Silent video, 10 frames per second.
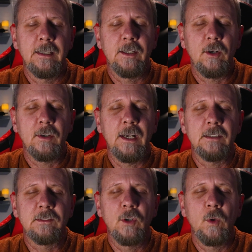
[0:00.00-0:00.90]
It all
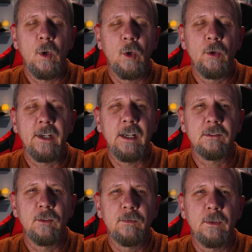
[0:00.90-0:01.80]
got so old, I
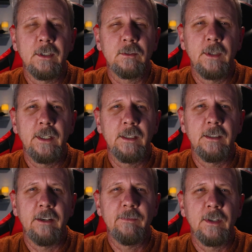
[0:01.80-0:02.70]
got so frustrated,
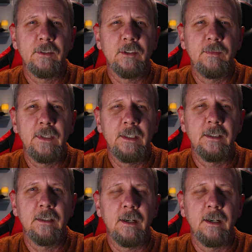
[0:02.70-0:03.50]
and I felt defeated.